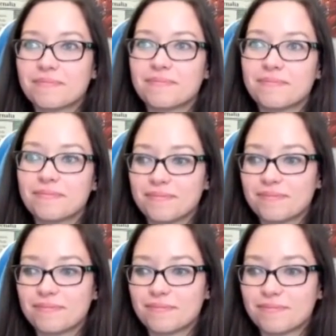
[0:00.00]

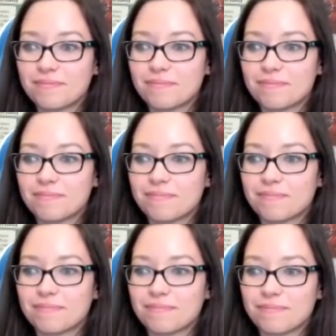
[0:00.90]

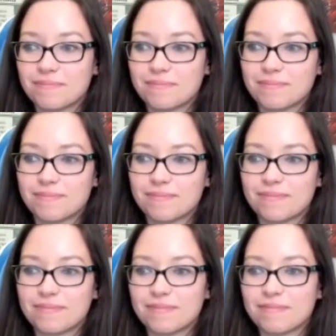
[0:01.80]

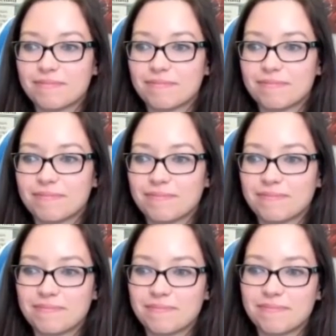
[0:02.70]

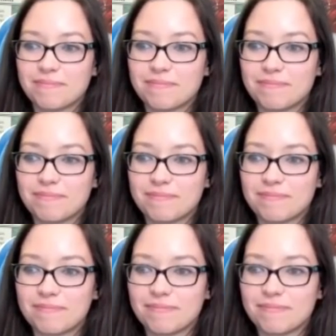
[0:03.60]

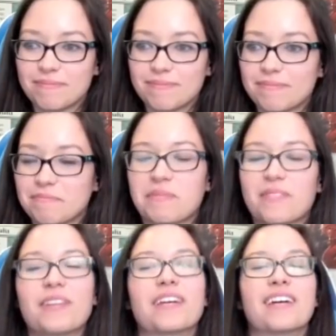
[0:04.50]

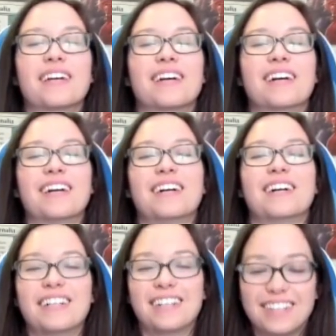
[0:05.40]

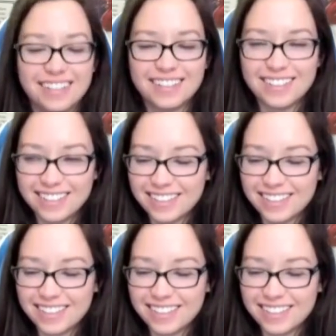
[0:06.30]
This person isn't speaking.